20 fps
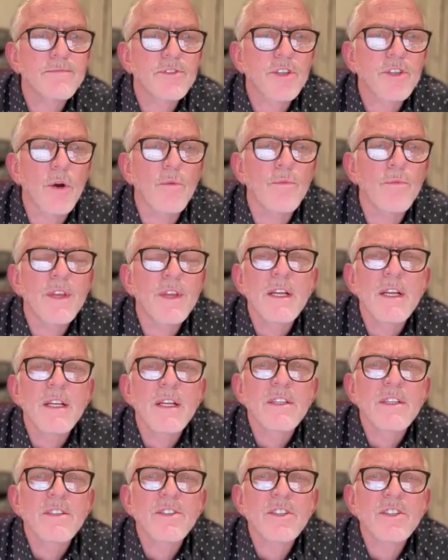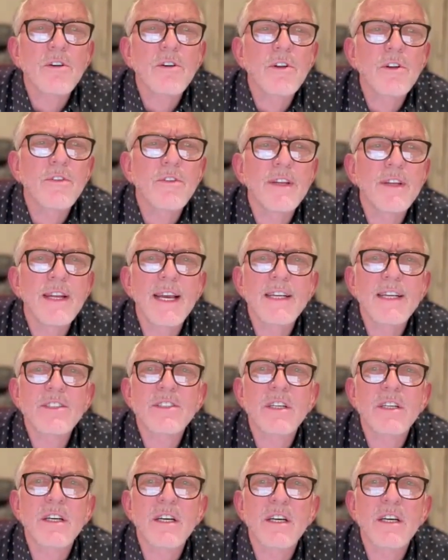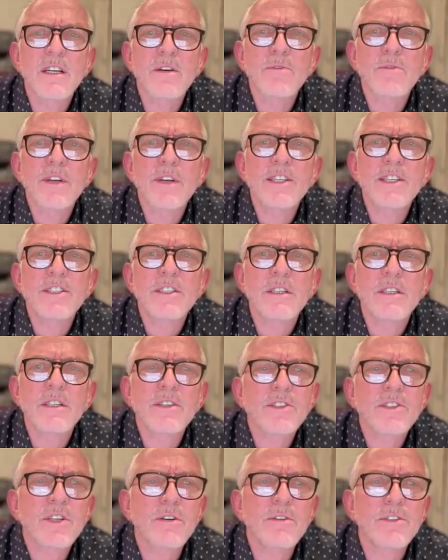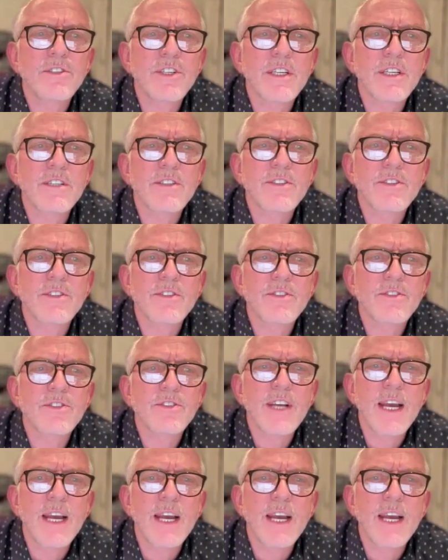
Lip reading: So let's go to the next location. Let's go to Genesis